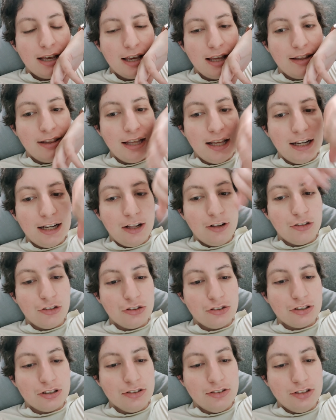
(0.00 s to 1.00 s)
And then I'll
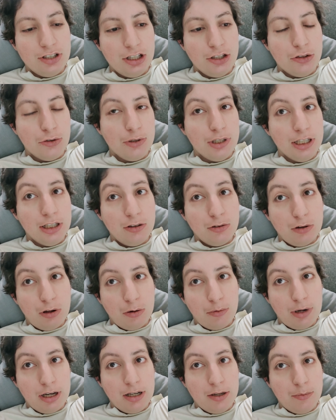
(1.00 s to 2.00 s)
just continue either
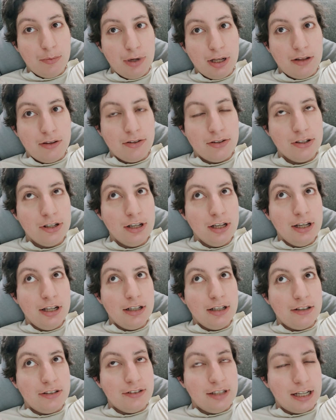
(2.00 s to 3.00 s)
already with
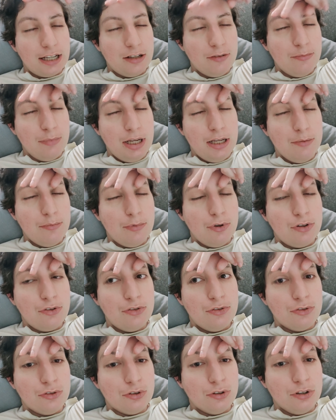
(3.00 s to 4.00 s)
the second main book
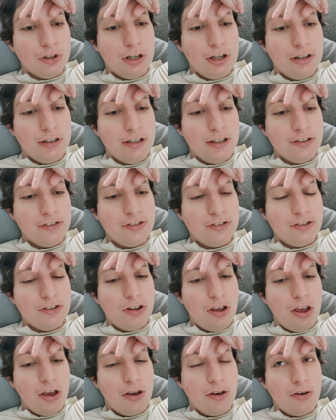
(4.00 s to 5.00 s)
for
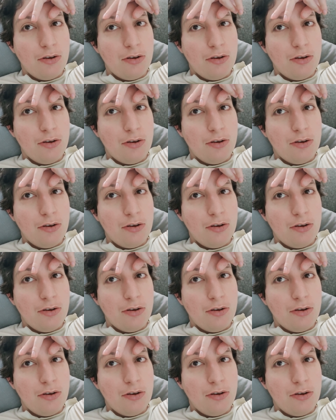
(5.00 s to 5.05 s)
this